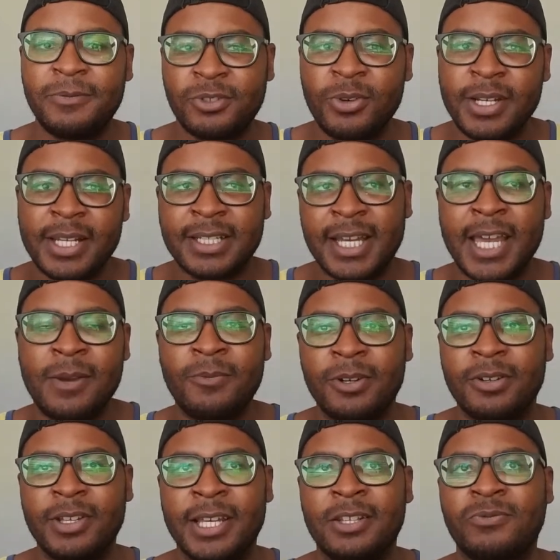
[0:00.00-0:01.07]
a time
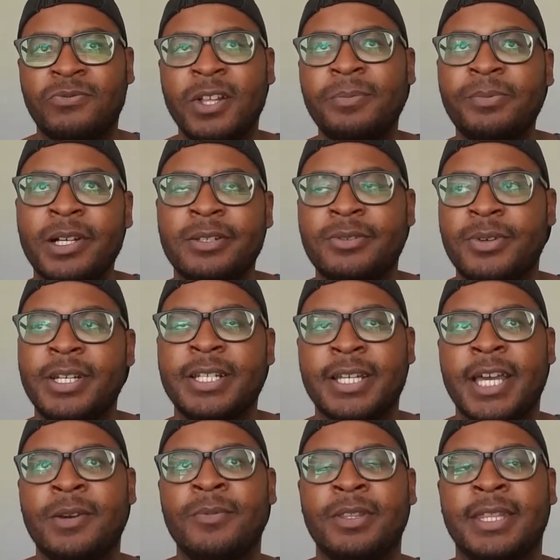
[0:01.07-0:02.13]

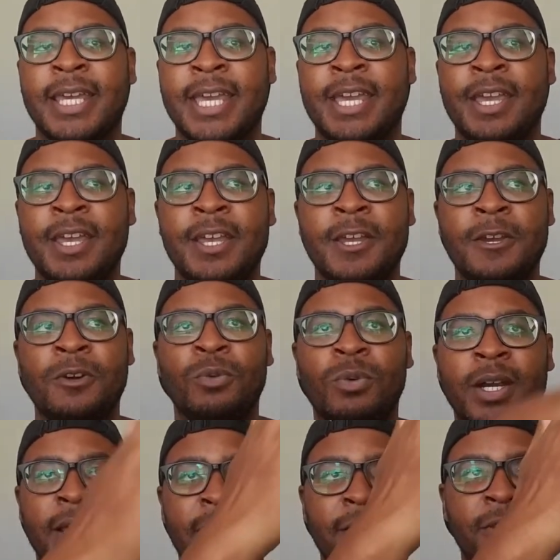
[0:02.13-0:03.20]
with
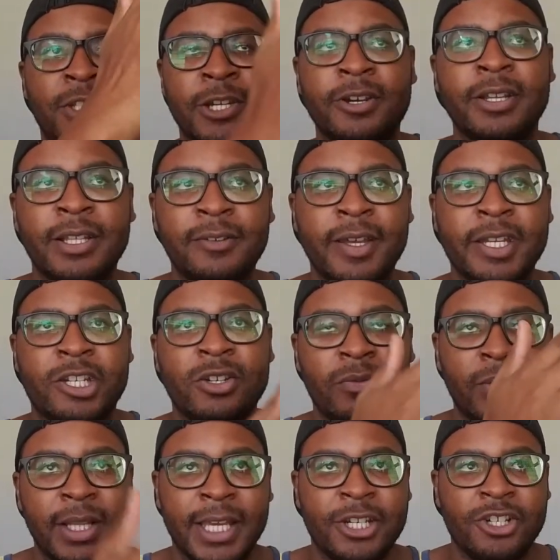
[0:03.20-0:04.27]
during the
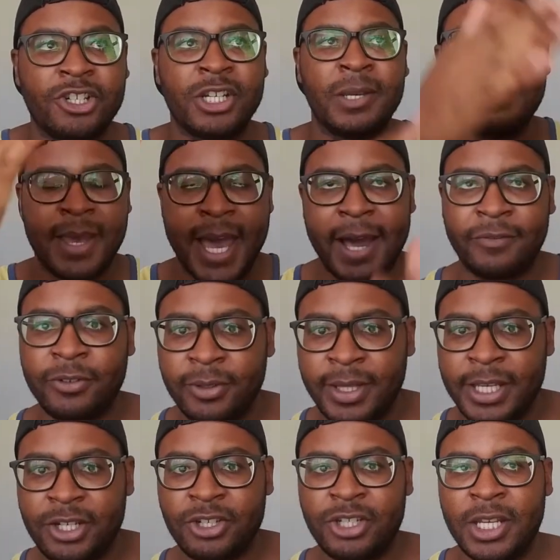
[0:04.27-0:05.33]
relationship, after
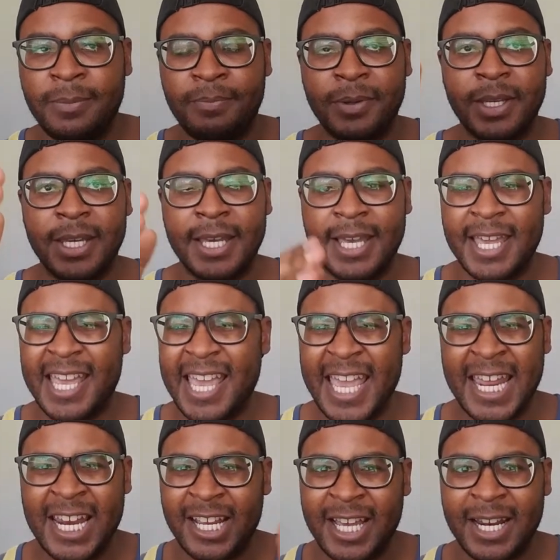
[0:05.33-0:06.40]
relationship, and
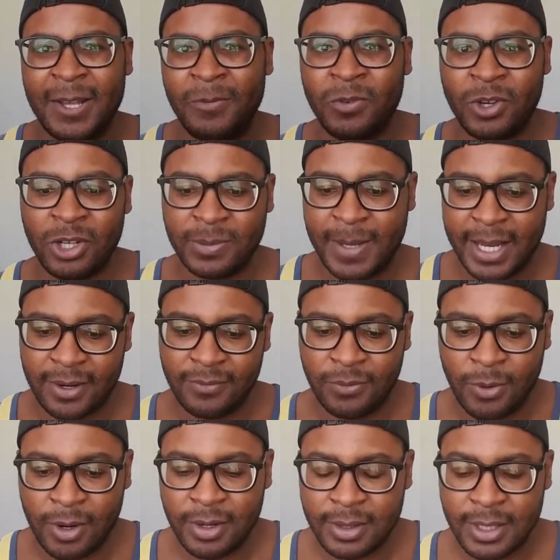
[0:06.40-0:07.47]
it kind of goes back and
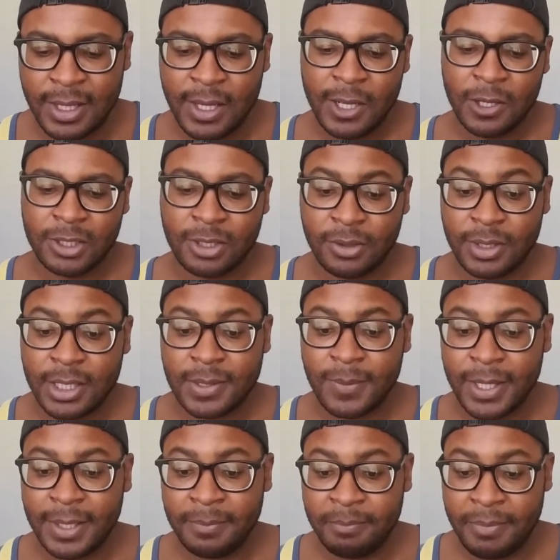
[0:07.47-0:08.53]
forth. So this
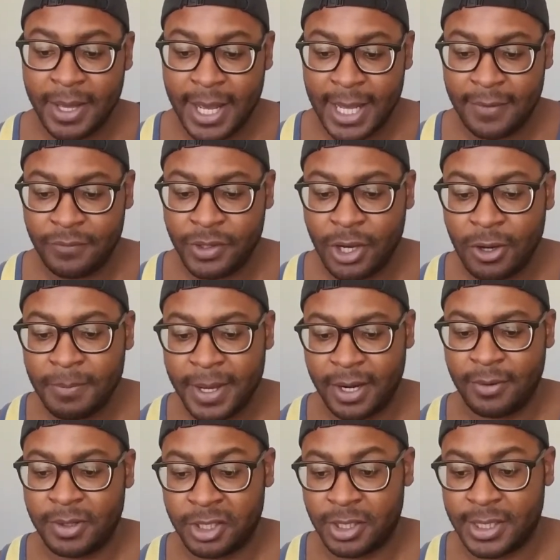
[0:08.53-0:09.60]
one, Know Better,
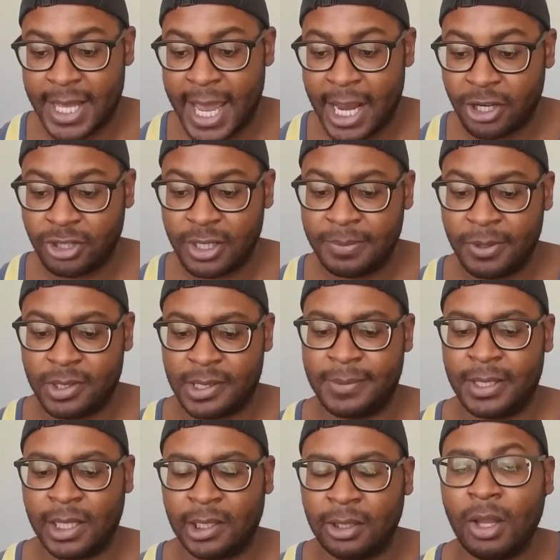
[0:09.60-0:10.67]
which is actually supposed to be the
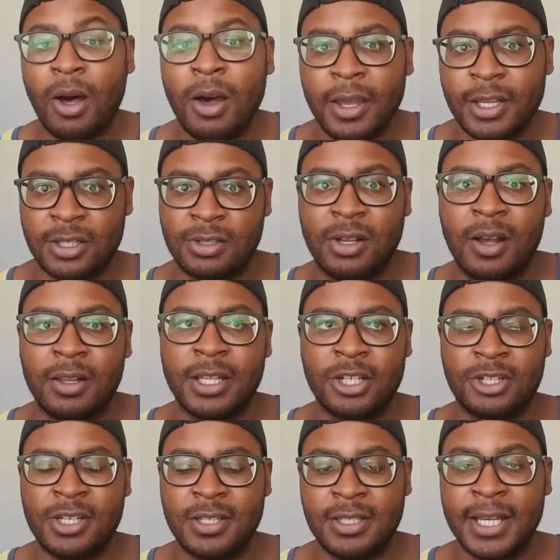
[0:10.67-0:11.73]
longest song that
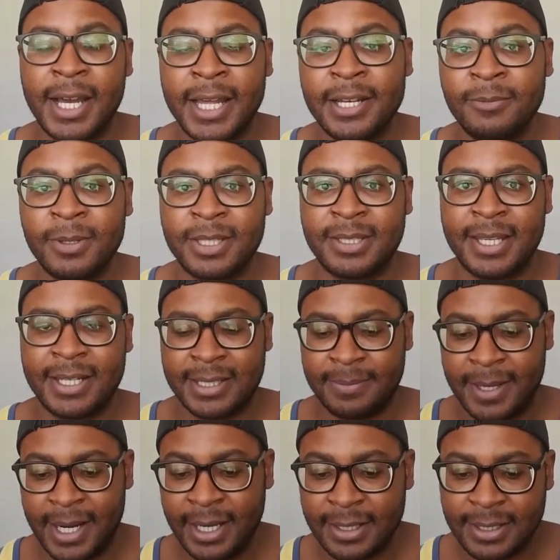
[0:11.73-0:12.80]
she's done with 6
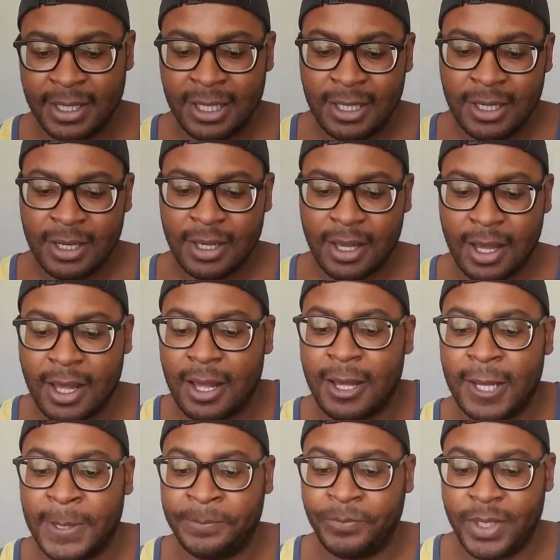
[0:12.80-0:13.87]
minutes,
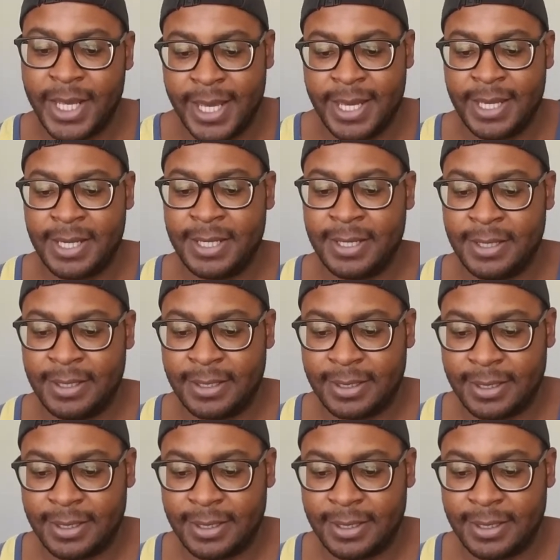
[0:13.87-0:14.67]
is